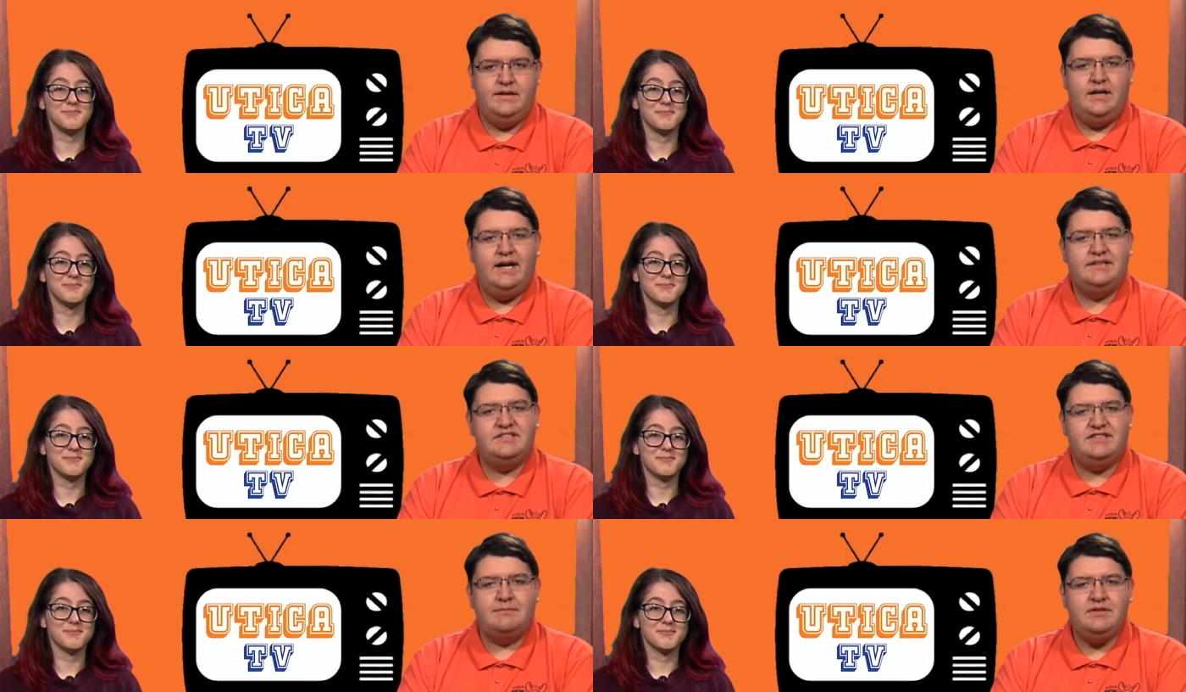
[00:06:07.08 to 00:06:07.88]
Speaker 1: On
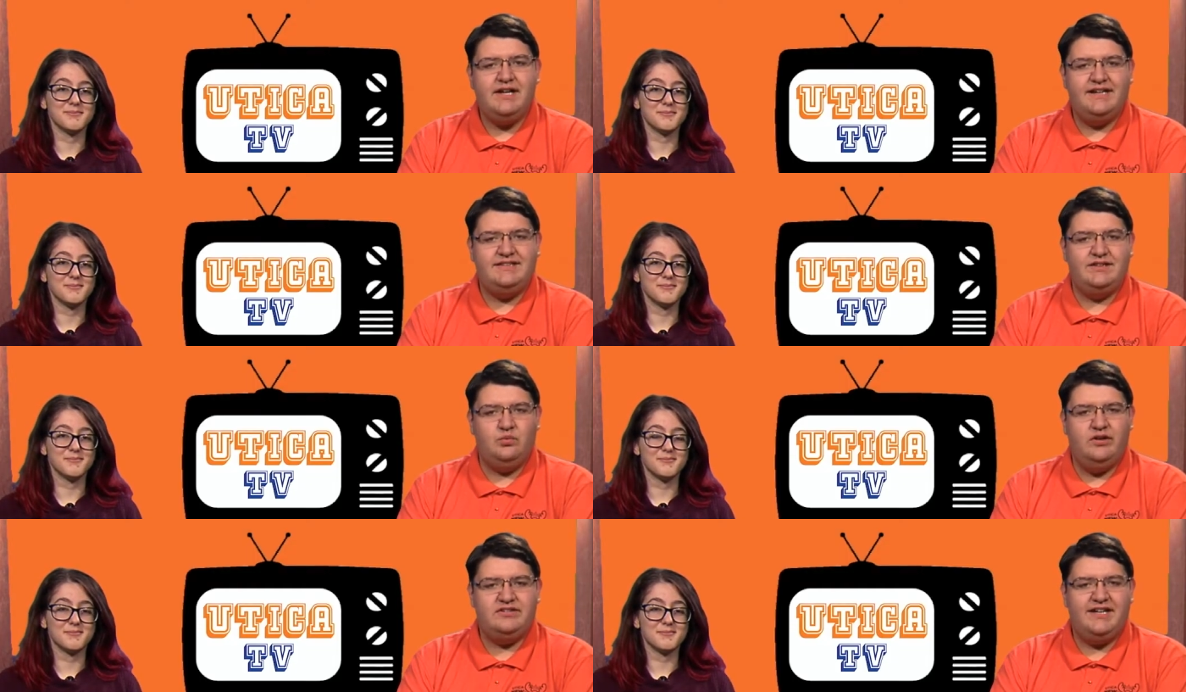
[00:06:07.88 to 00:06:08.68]
December 9th in the
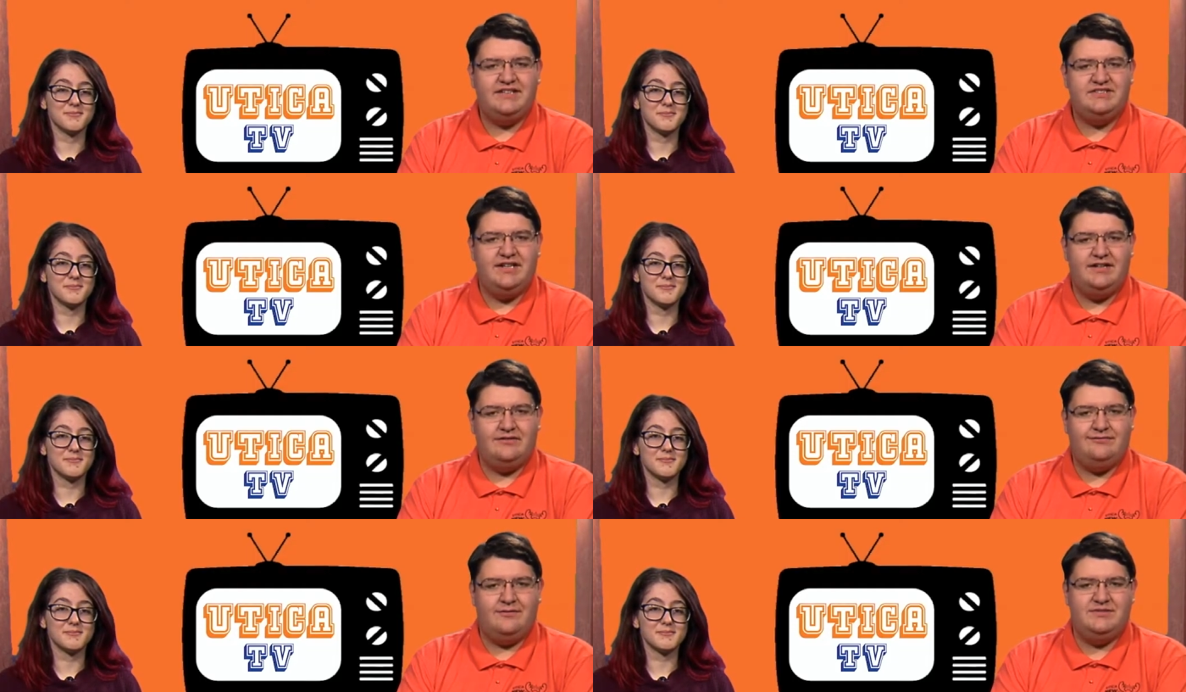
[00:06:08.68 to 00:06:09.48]
Wilcox Center
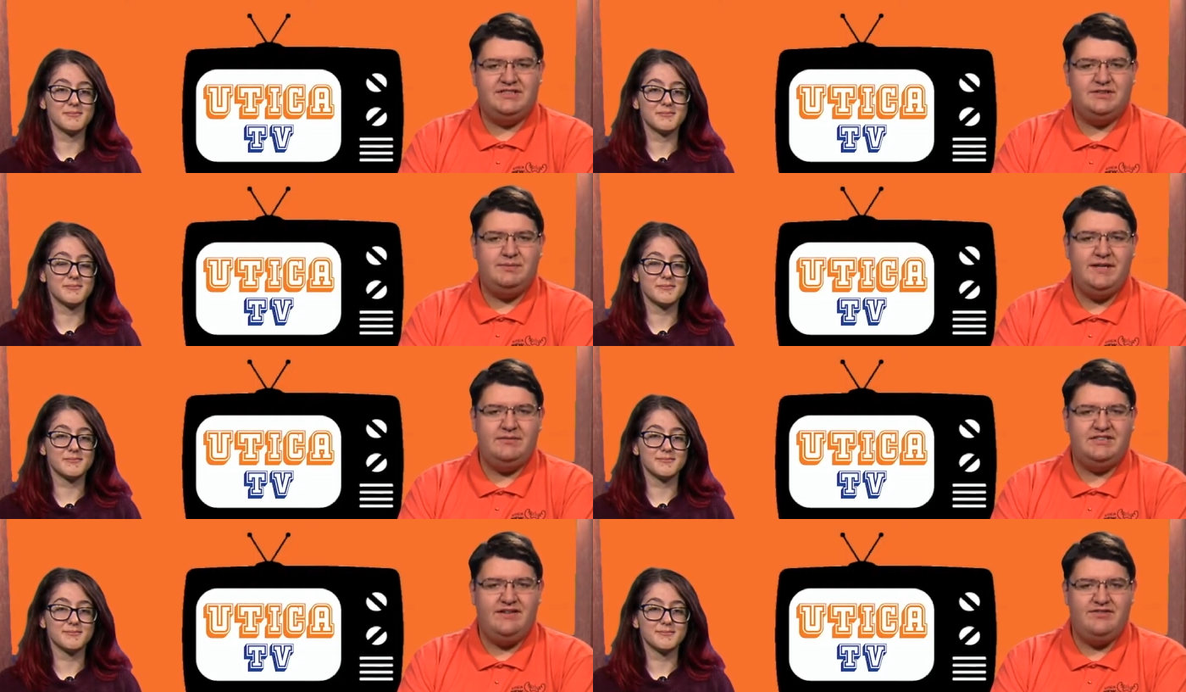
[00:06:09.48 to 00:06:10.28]
from 6 p.m.
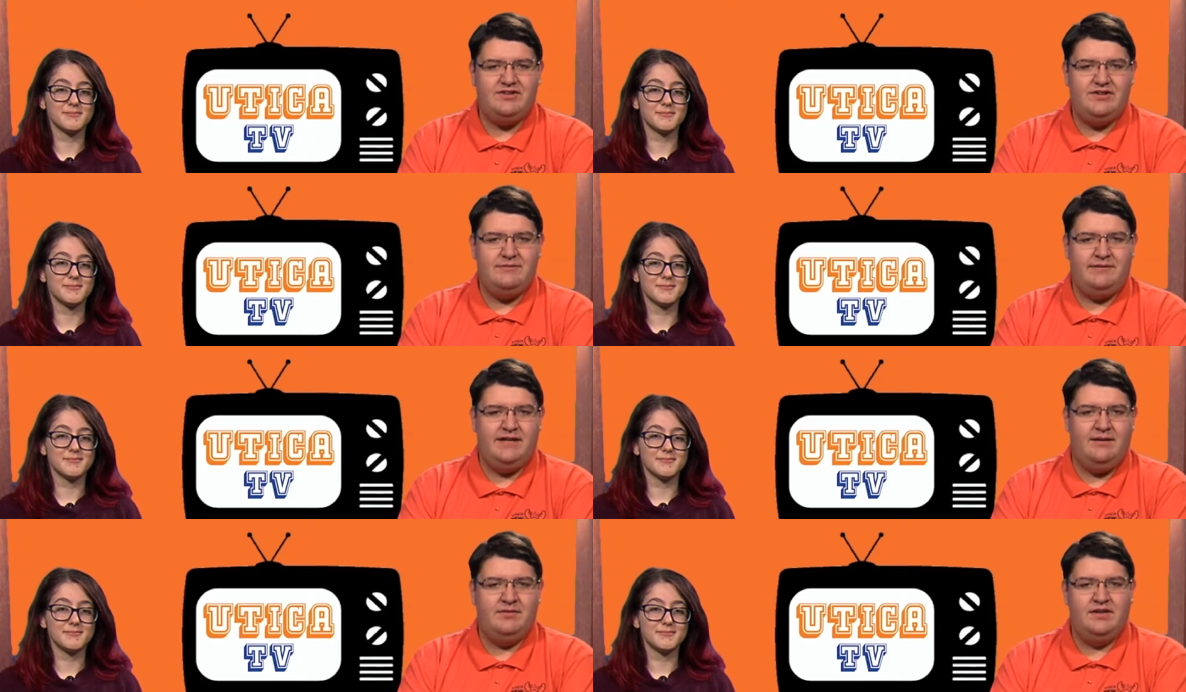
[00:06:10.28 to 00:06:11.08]
to 7.30
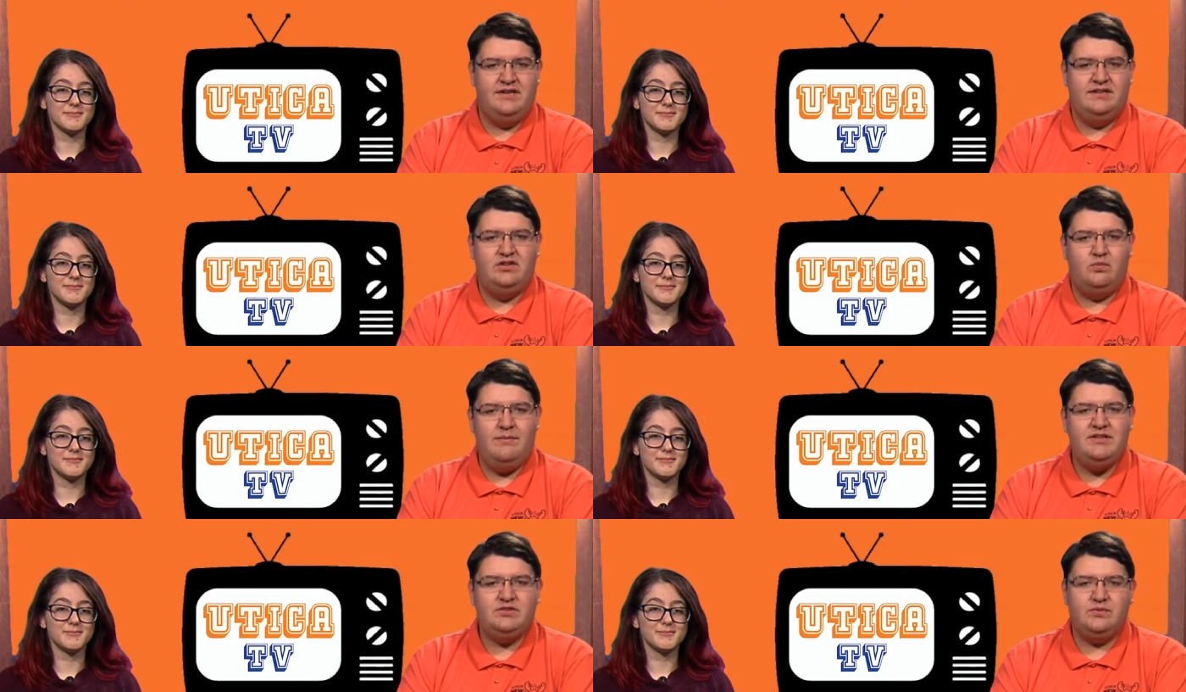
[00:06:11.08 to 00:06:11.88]
p.m., the
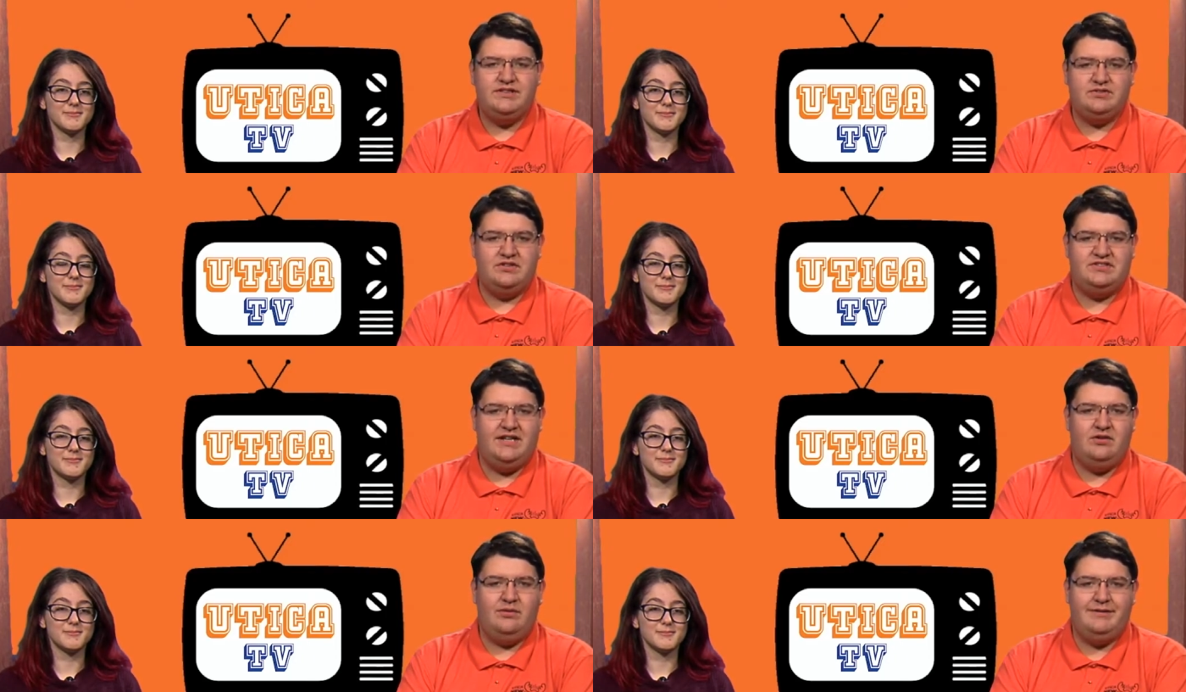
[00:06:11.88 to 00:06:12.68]
Women's Resource
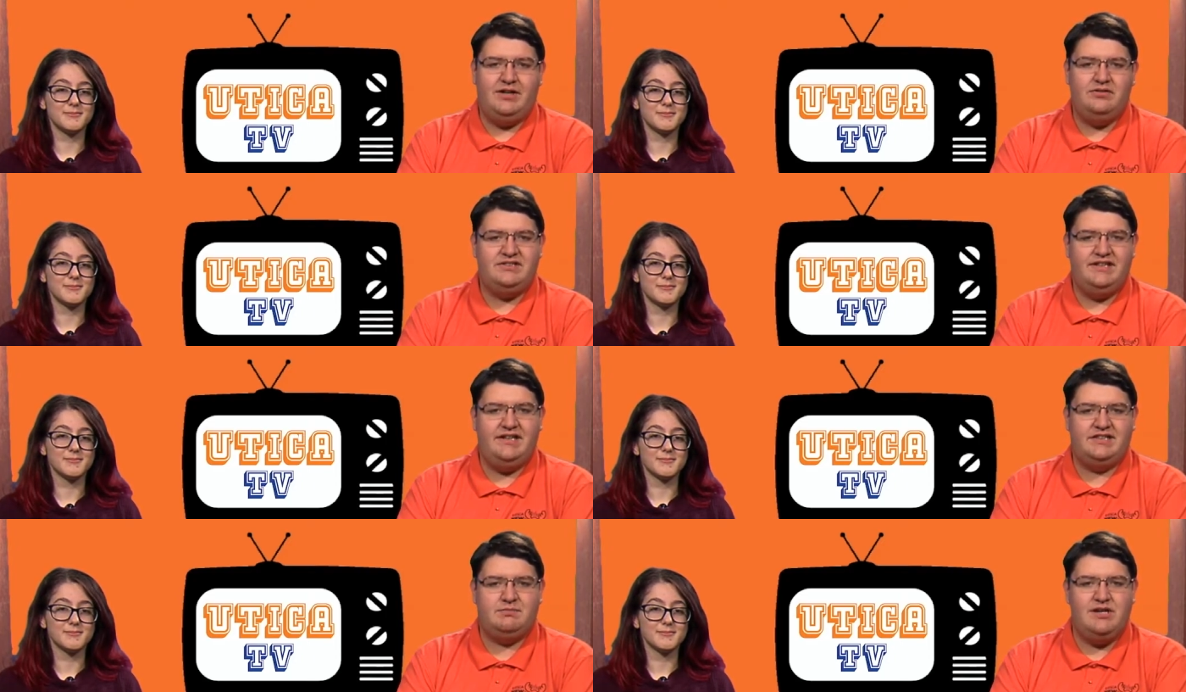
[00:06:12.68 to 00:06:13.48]
Center will be hosting an
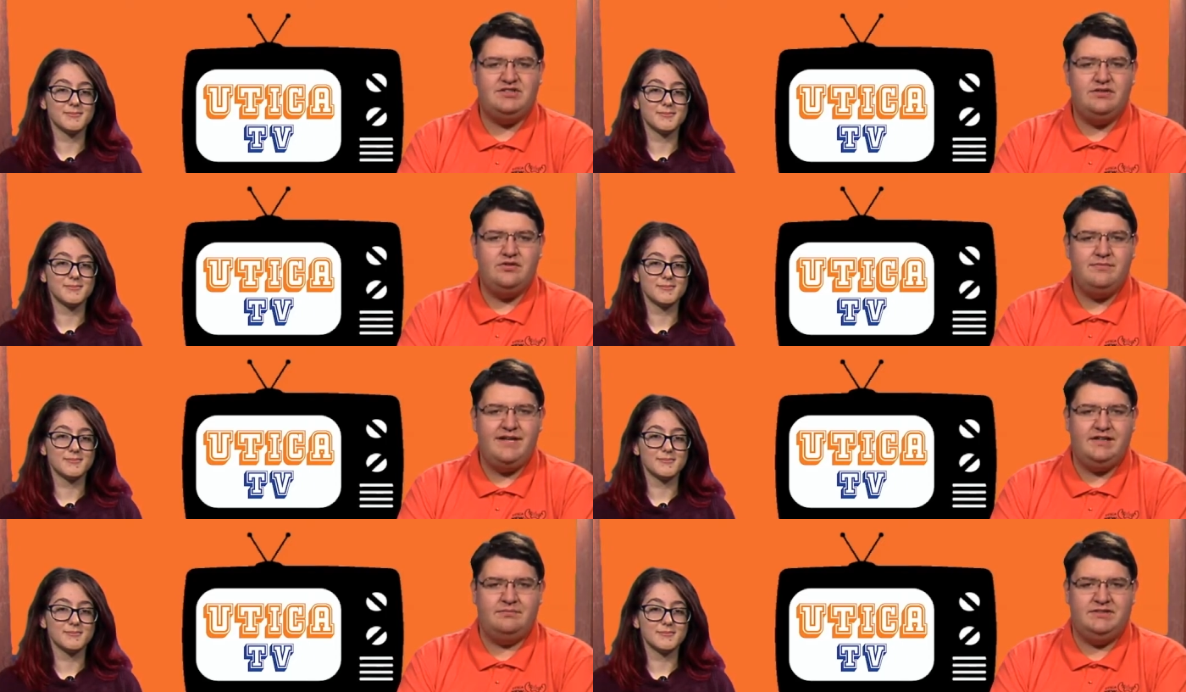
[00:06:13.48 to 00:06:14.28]
Expression Through
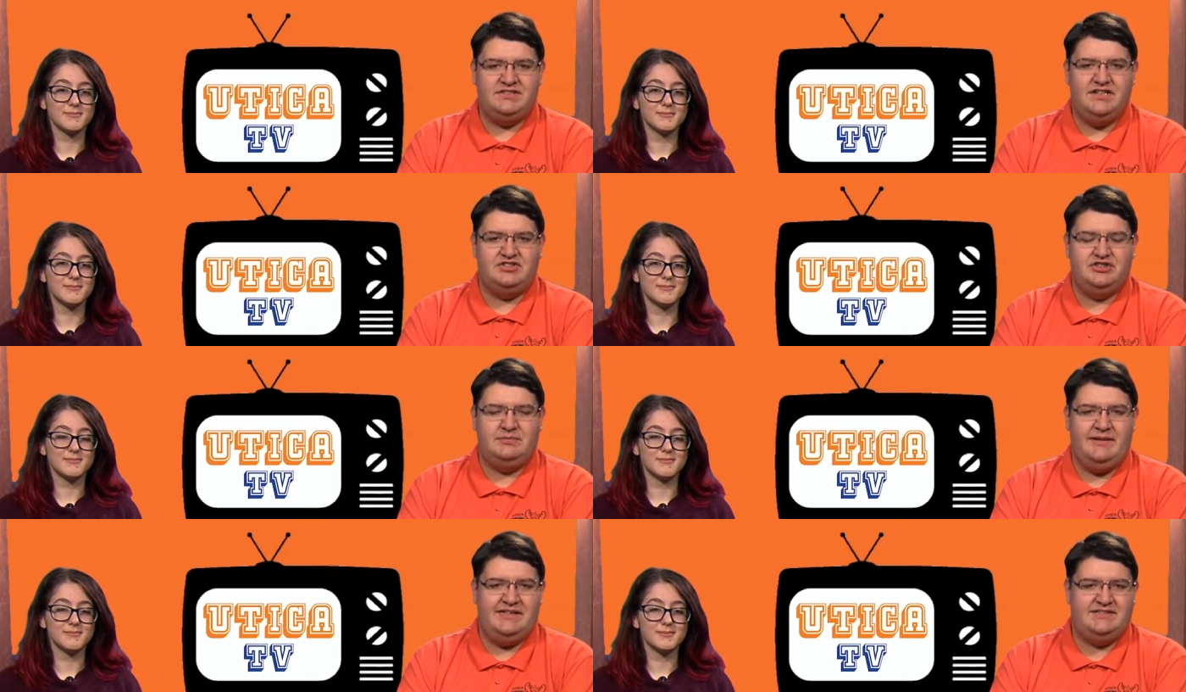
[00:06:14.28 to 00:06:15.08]
Makeup discussion
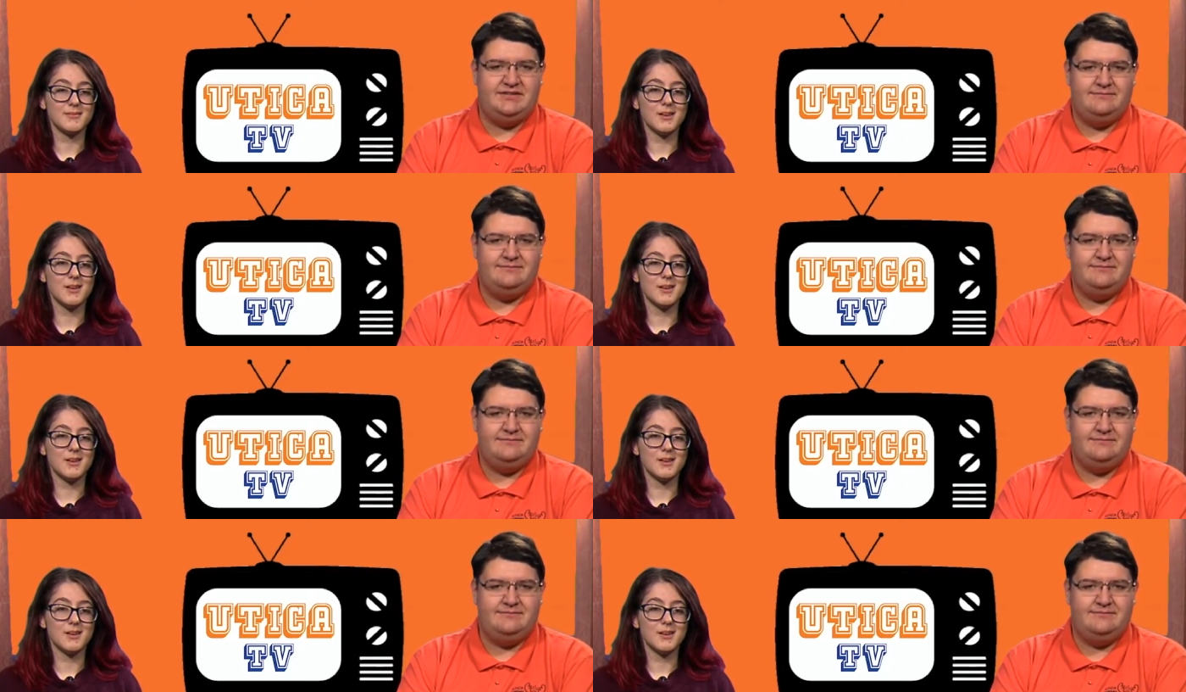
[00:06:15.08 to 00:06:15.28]
space.